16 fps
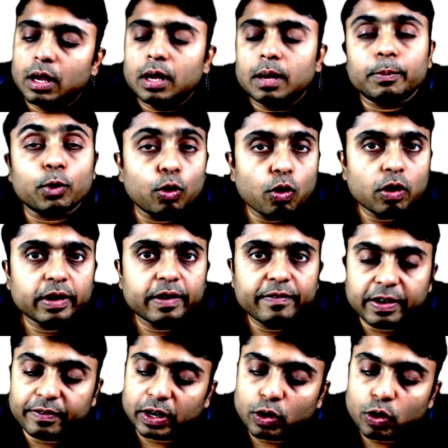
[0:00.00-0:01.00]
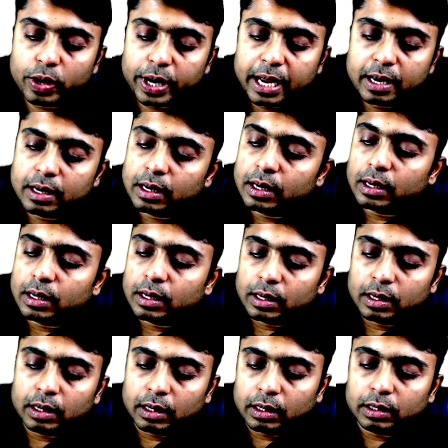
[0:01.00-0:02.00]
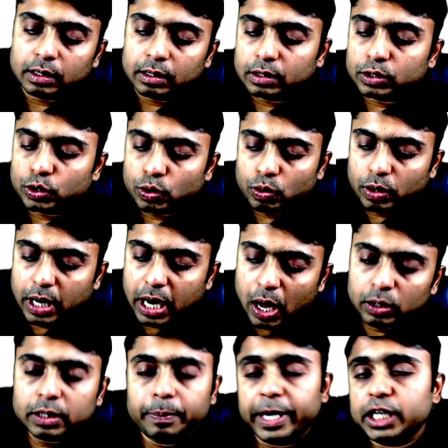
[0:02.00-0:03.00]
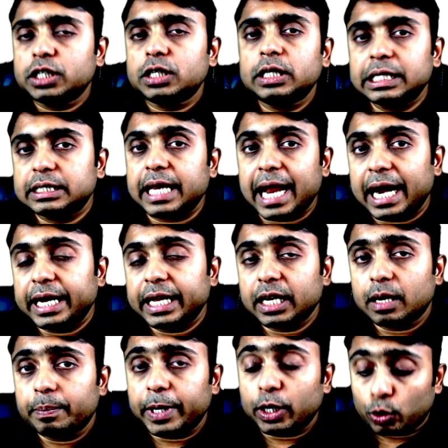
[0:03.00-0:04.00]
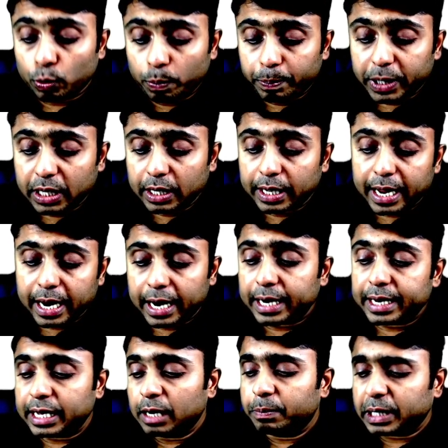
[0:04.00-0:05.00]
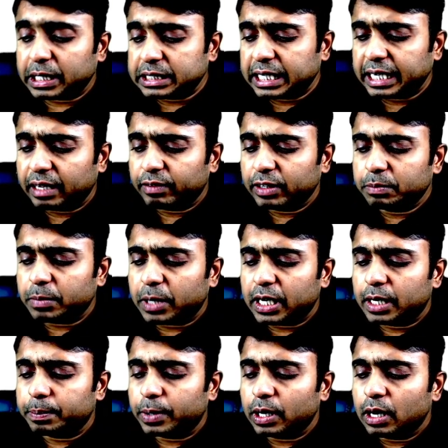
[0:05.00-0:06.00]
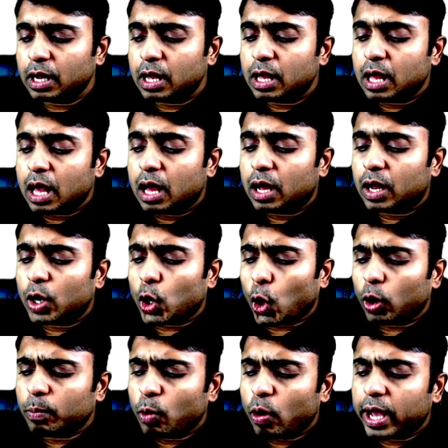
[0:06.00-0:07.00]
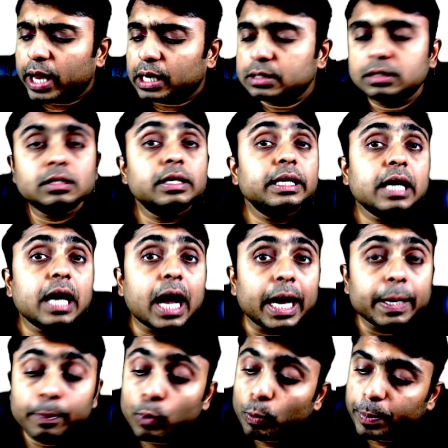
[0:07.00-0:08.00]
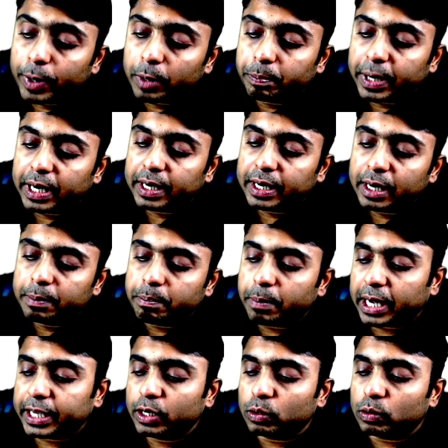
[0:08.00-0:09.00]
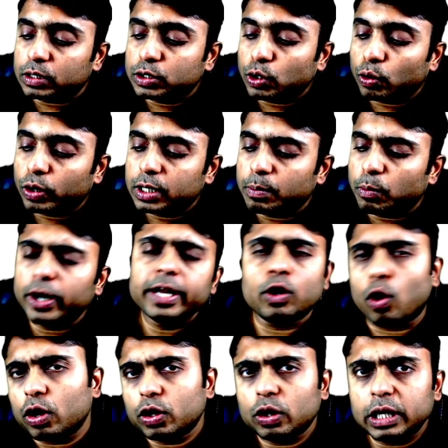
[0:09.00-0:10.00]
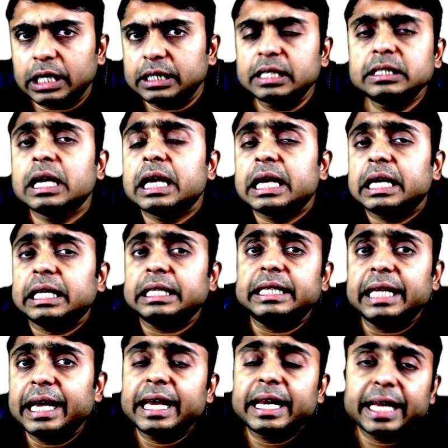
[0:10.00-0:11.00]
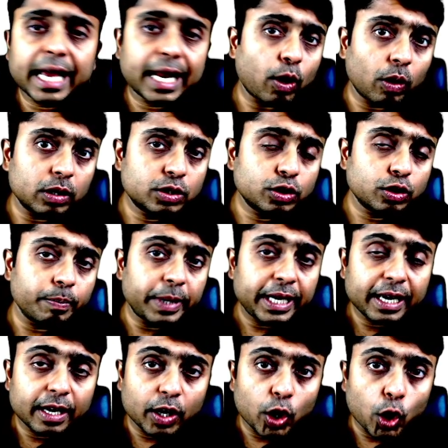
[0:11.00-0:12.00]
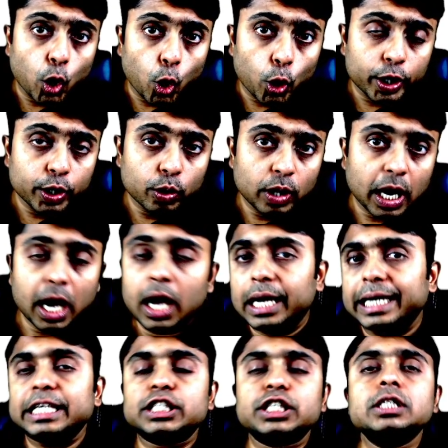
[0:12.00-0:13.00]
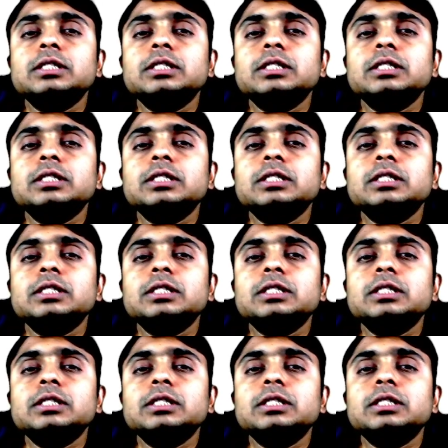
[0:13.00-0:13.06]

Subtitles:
Okay. So now the patient is landing up into PKDL, presenting with multiple normoanesthetic hypopigmented macules over the body. Not only this, there can also be nodular lesions